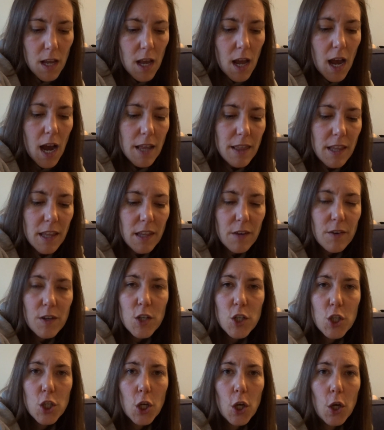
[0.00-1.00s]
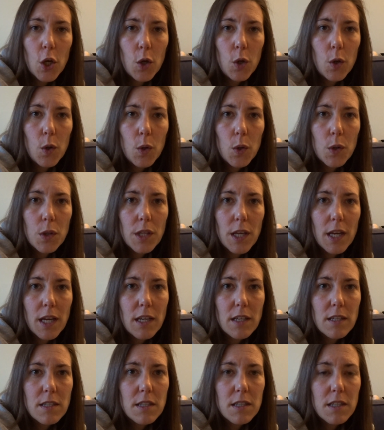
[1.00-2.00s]
And then there are 2
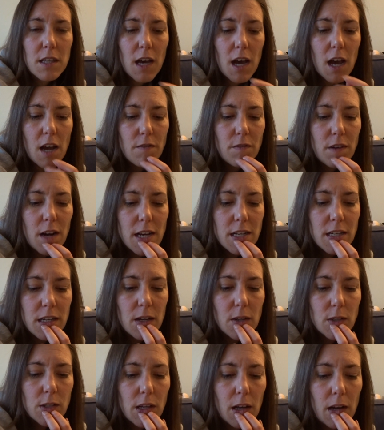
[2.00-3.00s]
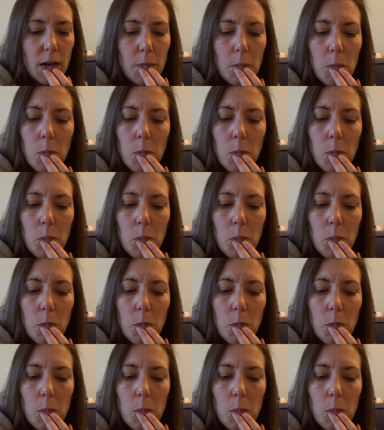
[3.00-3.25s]
things that I read and I was like,